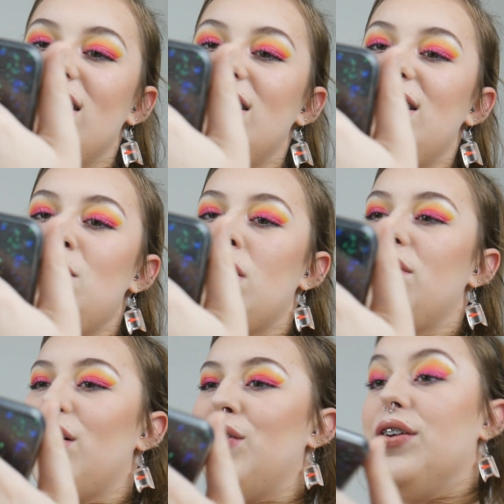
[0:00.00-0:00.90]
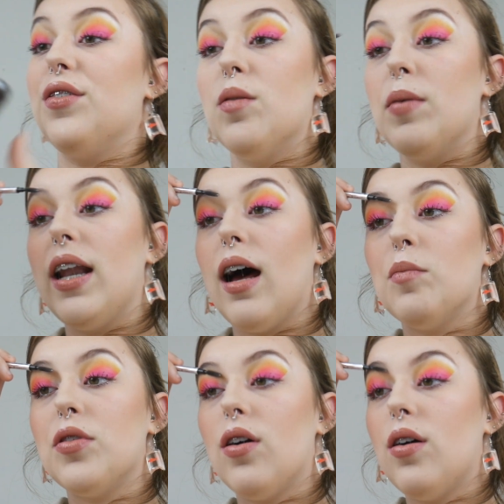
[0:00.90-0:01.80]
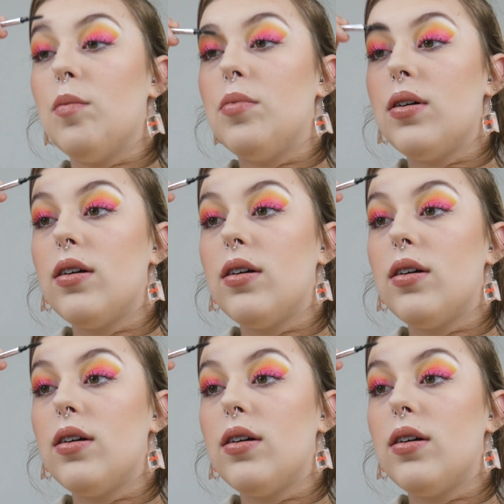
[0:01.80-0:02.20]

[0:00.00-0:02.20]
do you need my phone? You've got my laptop.